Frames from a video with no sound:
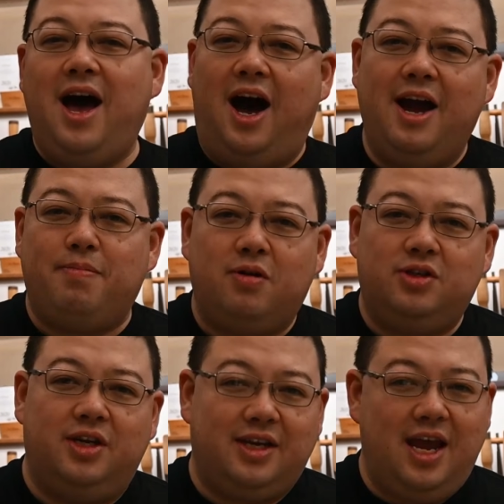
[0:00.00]
I
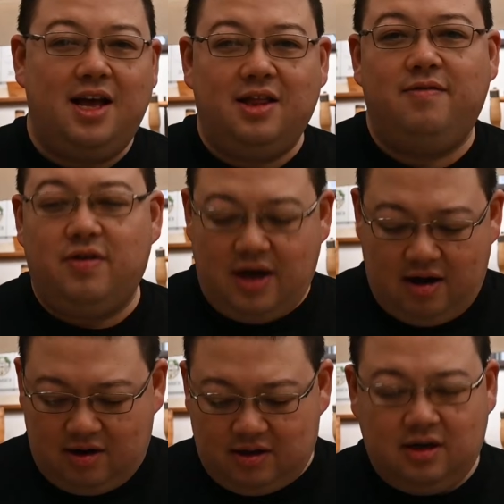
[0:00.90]
personally can't live
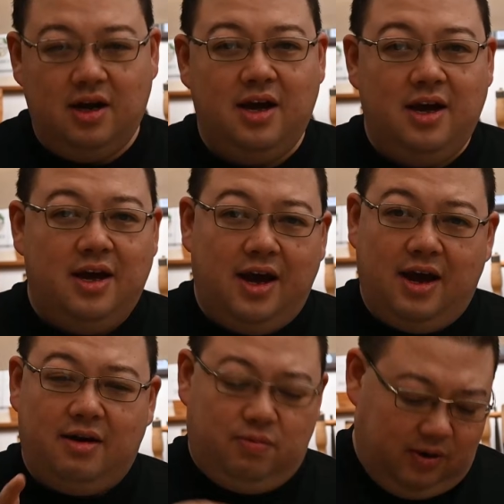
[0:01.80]
without it,
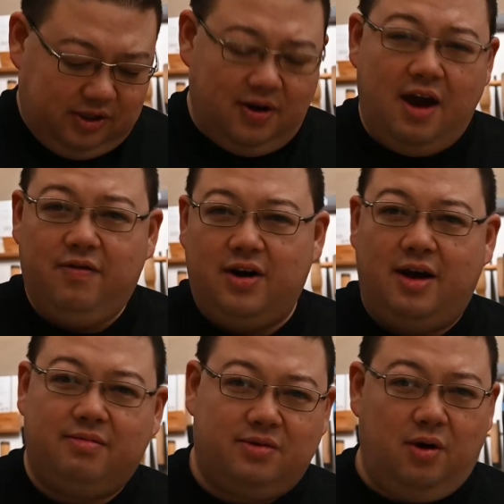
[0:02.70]
and once you have one,
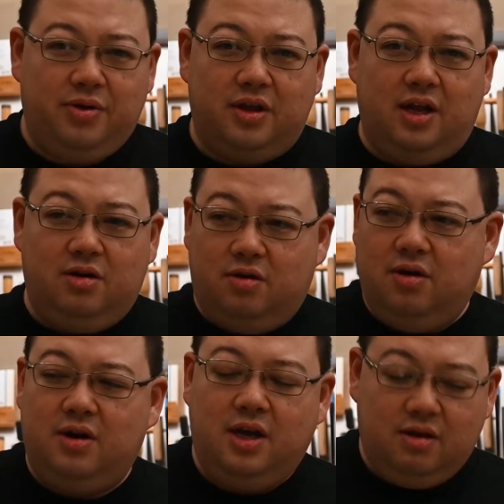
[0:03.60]
I don't think that you
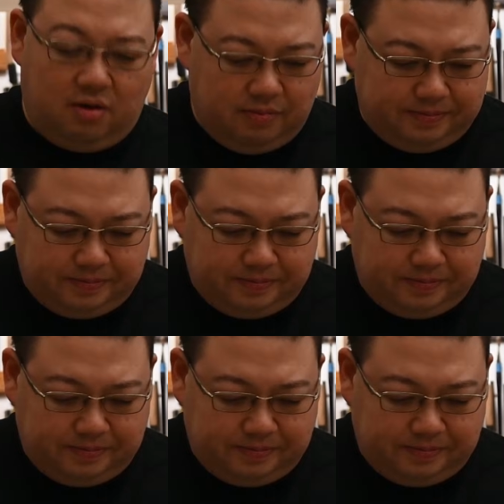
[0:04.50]
could either.